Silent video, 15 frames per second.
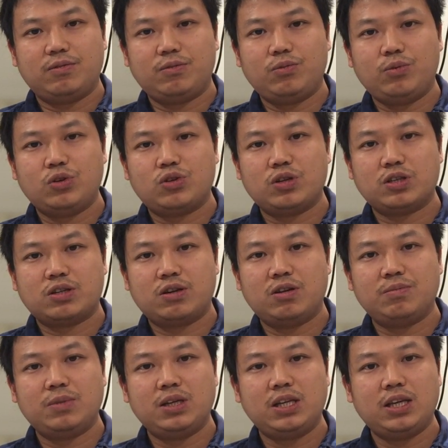Which is
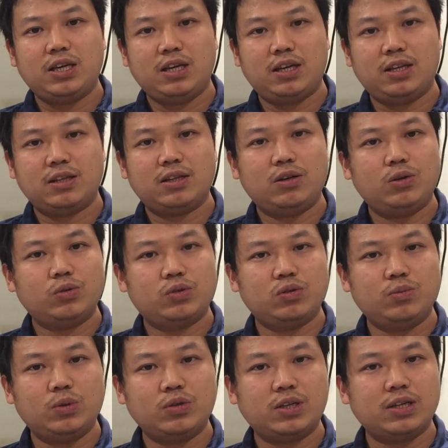commonly in
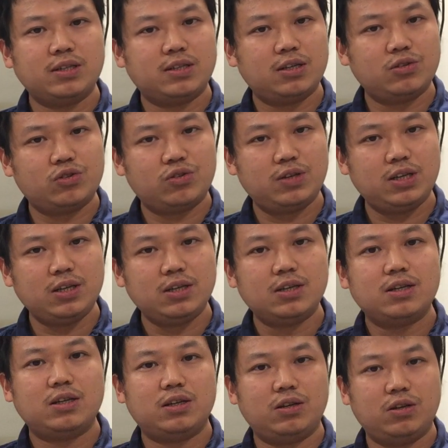automotive industry,
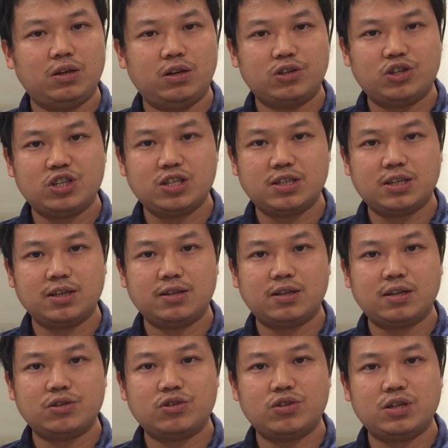logistic
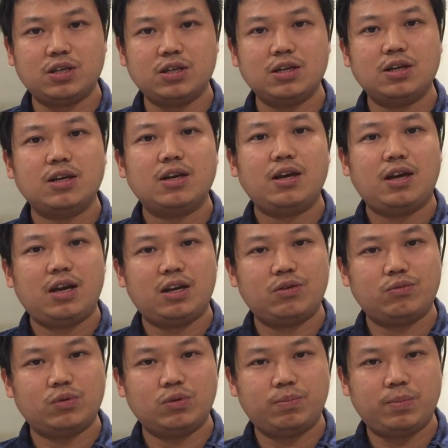industry,
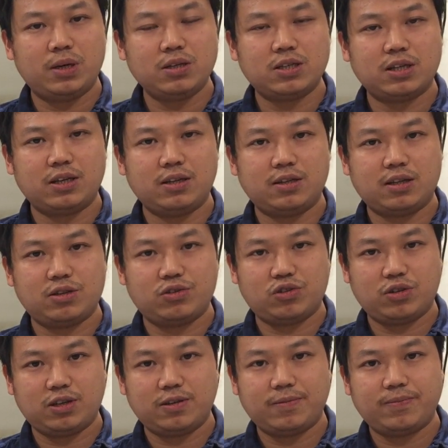and robotic
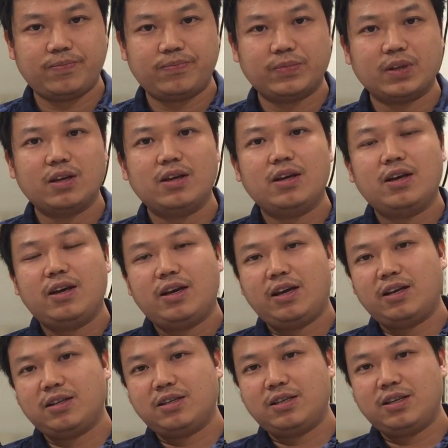industry.
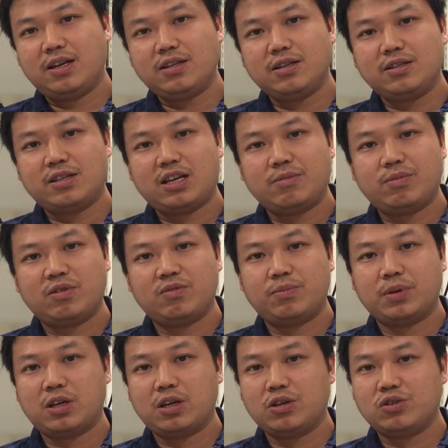And the other type of
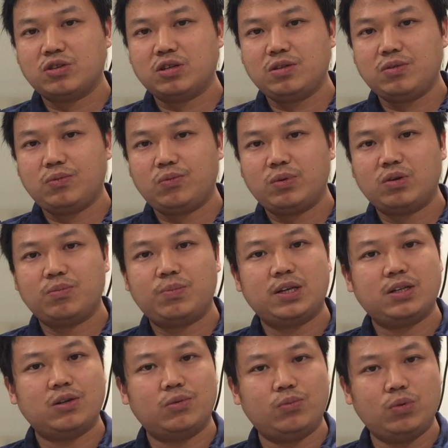application will
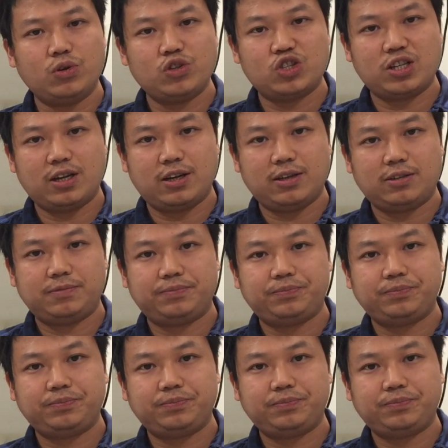be the washdown,